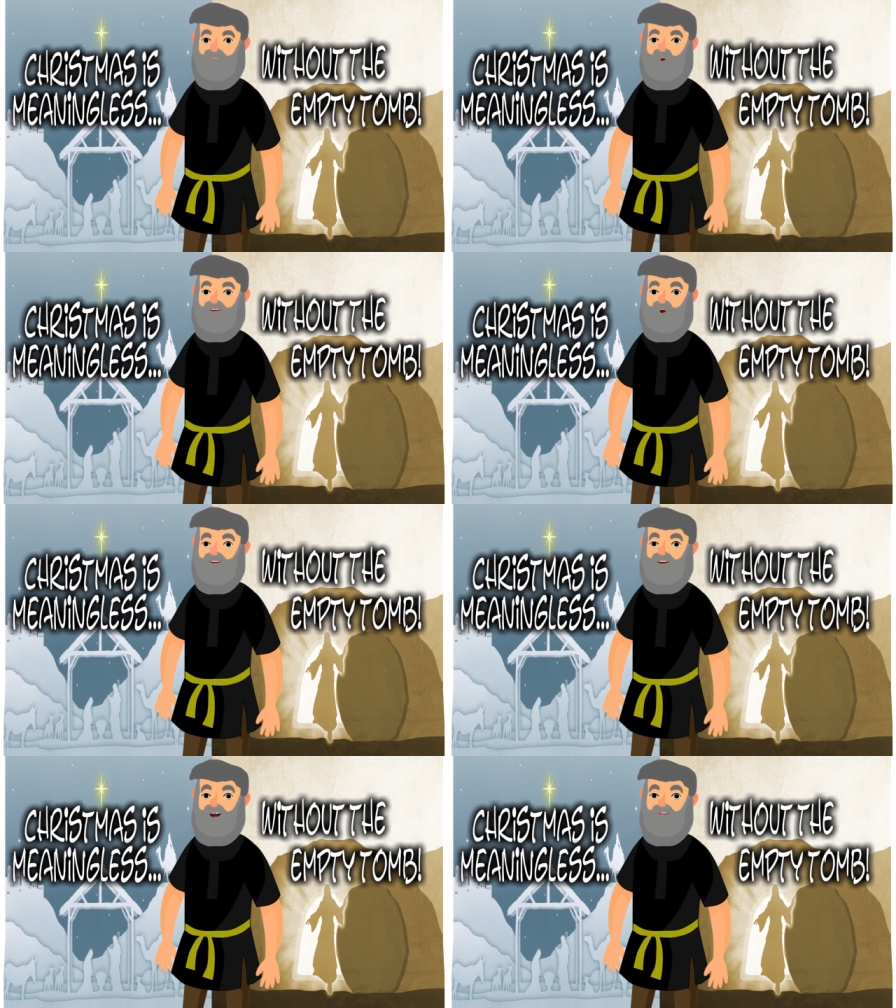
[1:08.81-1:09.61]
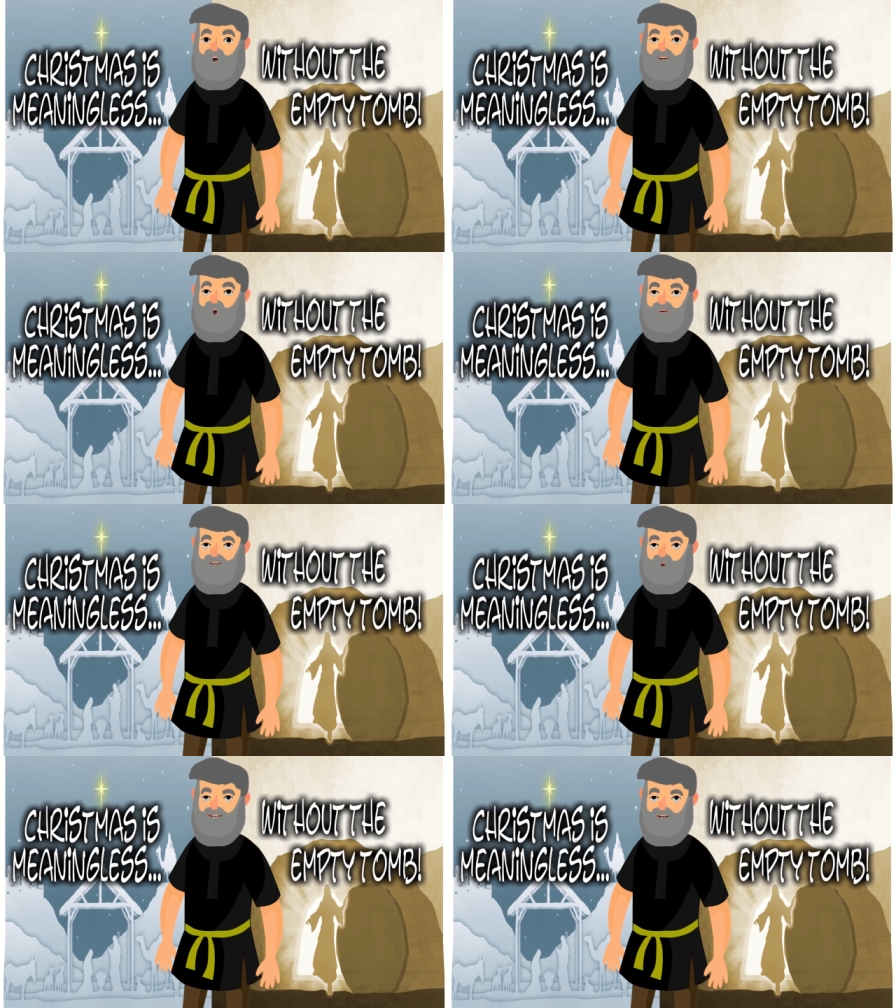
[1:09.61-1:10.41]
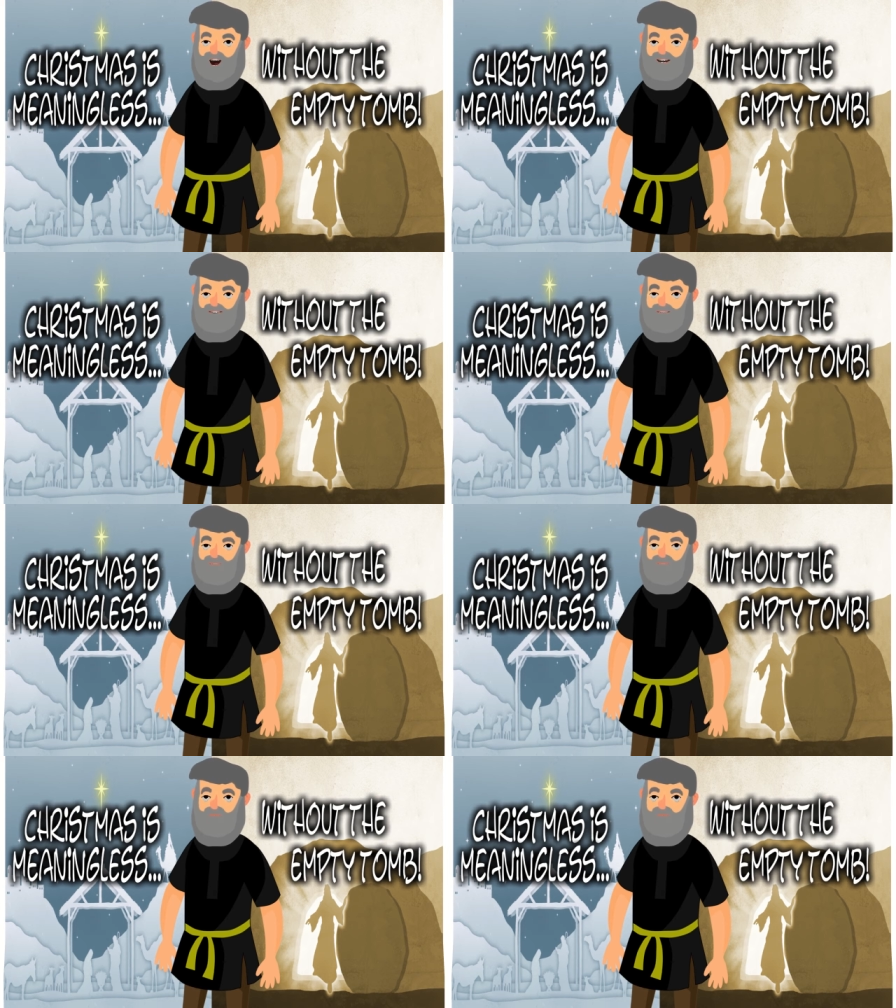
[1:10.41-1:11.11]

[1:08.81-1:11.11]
portrayal of so-called real life.